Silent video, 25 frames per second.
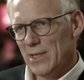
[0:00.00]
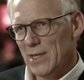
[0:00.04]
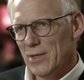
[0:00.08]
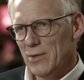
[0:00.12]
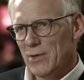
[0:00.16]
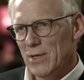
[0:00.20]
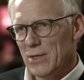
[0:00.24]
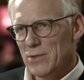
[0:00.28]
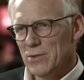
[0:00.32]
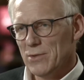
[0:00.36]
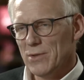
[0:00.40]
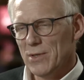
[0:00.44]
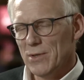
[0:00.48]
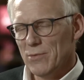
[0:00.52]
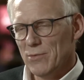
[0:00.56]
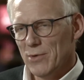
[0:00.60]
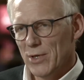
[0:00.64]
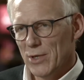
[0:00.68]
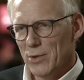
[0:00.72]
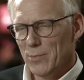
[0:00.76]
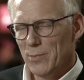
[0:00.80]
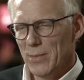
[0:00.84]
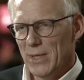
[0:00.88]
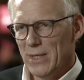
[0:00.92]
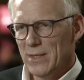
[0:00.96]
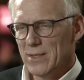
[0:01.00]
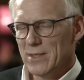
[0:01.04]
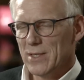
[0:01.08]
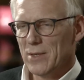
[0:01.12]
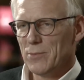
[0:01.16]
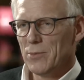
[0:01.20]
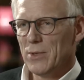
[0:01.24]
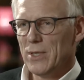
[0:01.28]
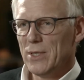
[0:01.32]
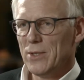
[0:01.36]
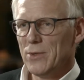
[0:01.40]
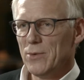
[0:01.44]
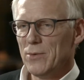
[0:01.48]
and you actually recommend
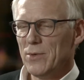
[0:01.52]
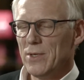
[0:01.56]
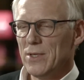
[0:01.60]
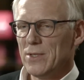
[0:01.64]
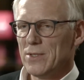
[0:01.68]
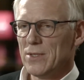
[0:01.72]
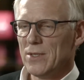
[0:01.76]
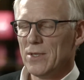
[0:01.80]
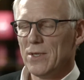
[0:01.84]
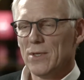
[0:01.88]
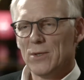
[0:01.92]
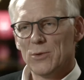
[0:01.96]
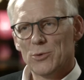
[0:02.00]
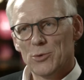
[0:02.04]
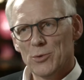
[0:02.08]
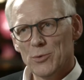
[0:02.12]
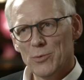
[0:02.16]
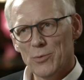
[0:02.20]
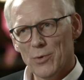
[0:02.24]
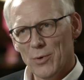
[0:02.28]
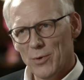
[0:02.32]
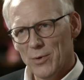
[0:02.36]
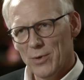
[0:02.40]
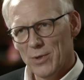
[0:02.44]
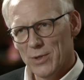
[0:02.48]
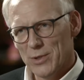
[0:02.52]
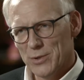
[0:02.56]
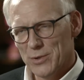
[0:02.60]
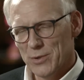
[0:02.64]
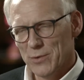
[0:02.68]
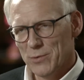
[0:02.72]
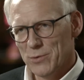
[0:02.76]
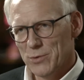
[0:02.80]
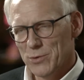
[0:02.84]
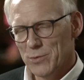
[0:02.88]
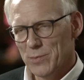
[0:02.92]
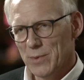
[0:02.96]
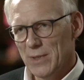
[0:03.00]
that we do it too early,
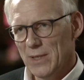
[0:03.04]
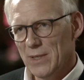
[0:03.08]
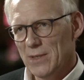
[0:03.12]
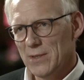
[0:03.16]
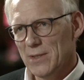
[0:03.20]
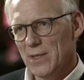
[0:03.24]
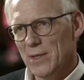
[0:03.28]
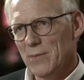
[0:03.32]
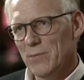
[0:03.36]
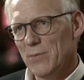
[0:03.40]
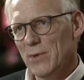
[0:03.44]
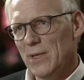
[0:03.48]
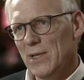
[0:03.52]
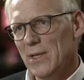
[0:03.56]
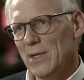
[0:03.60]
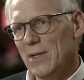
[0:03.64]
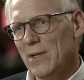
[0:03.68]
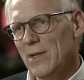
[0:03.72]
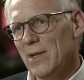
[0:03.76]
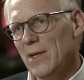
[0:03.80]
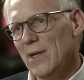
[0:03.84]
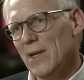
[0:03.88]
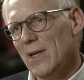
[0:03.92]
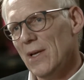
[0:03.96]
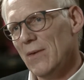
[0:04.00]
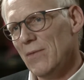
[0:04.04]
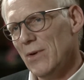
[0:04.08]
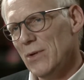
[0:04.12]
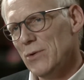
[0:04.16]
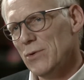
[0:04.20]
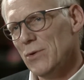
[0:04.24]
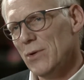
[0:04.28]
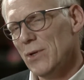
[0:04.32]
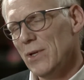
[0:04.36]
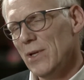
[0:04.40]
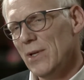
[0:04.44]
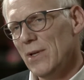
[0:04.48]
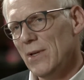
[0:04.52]
so to speak, that we
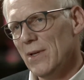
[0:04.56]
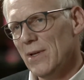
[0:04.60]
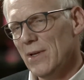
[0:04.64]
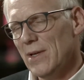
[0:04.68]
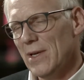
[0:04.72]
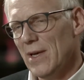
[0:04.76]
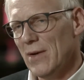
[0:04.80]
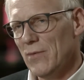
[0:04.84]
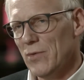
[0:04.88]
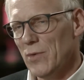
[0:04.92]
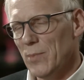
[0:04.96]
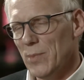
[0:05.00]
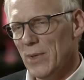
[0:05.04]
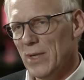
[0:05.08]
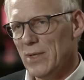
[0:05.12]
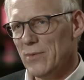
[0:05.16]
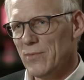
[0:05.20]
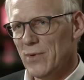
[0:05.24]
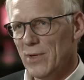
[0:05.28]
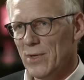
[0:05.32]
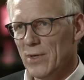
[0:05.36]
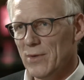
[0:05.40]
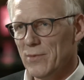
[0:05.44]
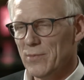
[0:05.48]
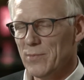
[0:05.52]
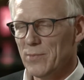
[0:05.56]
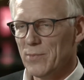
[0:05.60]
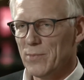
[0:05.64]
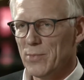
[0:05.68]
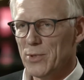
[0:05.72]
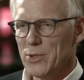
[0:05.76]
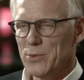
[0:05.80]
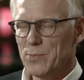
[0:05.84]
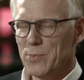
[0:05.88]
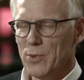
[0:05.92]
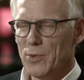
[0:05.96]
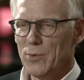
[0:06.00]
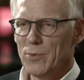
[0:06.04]
eventually have the benefit of
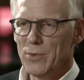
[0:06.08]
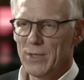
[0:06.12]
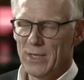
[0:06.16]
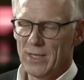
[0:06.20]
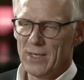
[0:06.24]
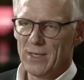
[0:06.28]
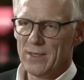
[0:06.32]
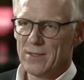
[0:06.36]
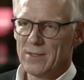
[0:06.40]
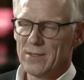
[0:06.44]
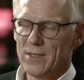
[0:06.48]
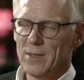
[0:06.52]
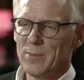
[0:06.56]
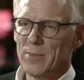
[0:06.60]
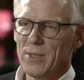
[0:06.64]
postponing it a